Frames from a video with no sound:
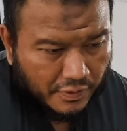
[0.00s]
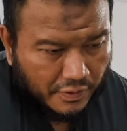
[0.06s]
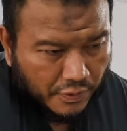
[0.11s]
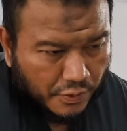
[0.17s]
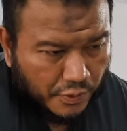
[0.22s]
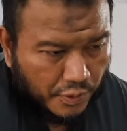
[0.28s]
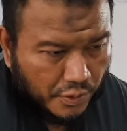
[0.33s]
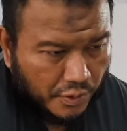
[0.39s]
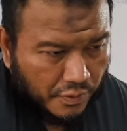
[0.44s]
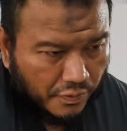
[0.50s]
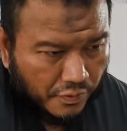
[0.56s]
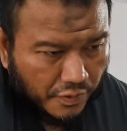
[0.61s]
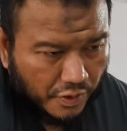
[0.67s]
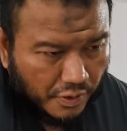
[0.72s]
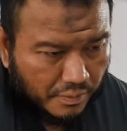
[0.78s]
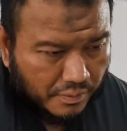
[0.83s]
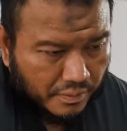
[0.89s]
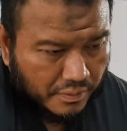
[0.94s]
through
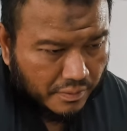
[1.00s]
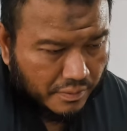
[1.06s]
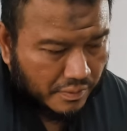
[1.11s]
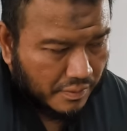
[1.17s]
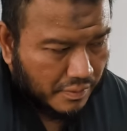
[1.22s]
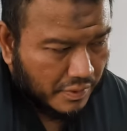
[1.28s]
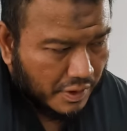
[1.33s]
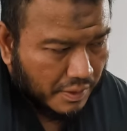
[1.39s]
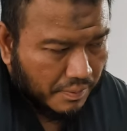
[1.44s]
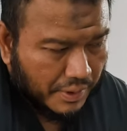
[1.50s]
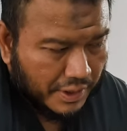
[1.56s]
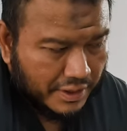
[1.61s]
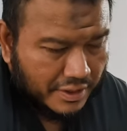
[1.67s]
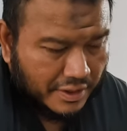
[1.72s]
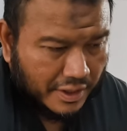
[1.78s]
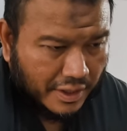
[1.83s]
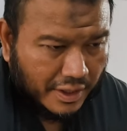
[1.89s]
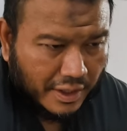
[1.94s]
from the
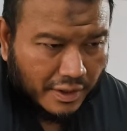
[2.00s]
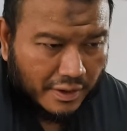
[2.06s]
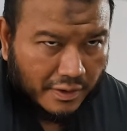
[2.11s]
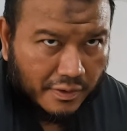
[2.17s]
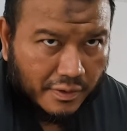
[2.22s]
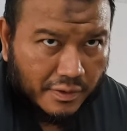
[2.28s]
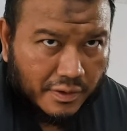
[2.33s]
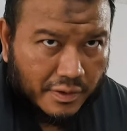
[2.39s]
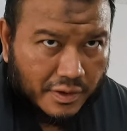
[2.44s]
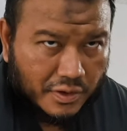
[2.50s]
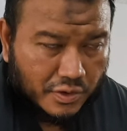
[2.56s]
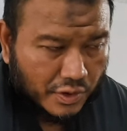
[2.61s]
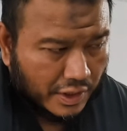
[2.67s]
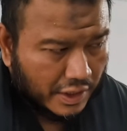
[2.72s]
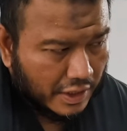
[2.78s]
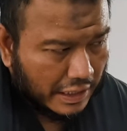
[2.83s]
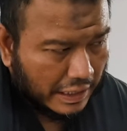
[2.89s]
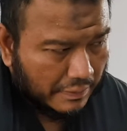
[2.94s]
prestera, so
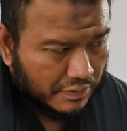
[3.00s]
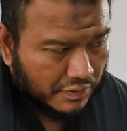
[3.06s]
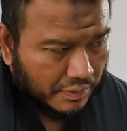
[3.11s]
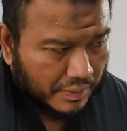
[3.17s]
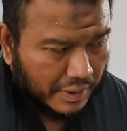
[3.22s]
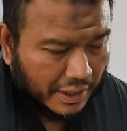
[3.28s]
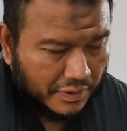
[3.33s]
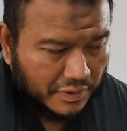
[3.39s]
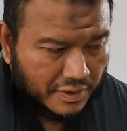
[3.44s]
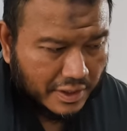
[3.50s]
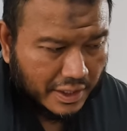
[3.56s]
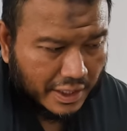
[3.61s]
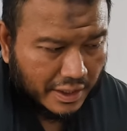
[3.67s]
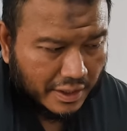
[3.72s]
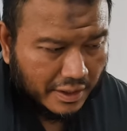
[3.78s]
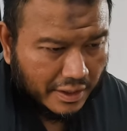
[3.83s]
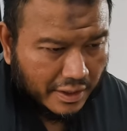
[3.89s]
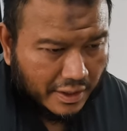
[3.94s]
it comes from the outside,